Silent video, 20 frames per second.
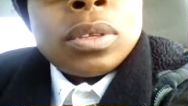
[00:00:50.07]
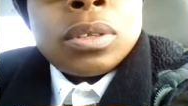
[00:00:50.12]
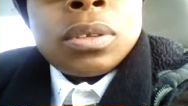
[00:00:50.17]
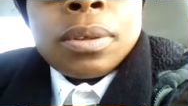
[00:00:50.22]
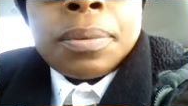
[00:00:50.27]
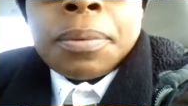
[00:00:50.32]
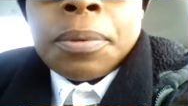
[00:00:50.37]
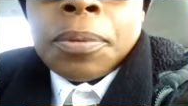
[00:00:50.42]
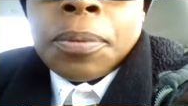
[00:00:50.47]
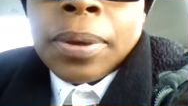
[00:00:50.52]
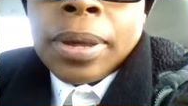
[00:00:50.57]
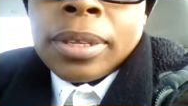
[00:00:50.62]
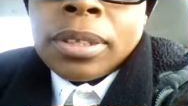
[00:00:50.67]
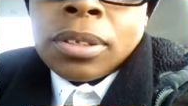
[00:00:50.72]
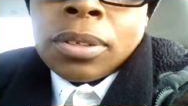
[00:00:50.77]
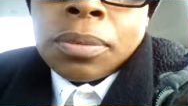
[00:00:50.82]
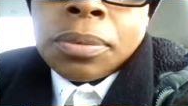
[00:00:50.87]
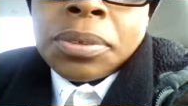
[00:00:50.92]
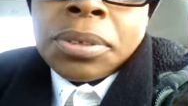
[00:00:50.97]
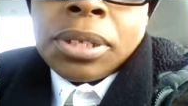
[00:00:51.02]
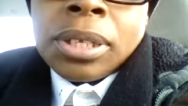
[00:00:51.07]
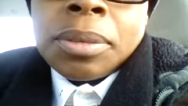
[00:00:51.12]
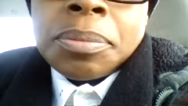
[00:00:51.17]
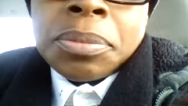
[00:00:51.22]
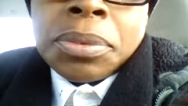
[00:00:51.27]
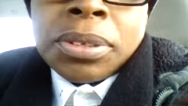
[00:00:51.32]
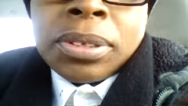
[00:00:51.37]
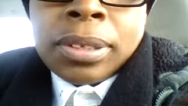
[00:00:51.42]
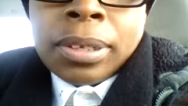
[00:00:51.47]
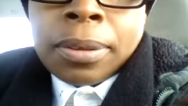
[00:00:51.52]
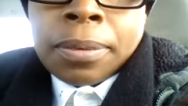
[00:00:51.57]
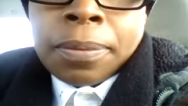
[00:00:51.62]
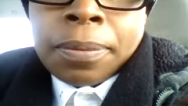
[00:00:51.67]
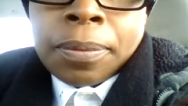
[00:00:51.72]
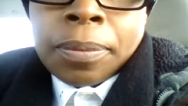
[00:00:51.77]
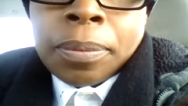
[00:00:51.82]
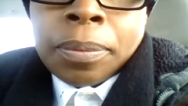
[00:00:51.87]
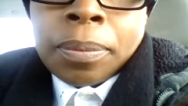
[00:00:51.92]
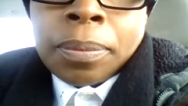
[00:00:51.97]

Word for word: And you have a right to redeem yourself.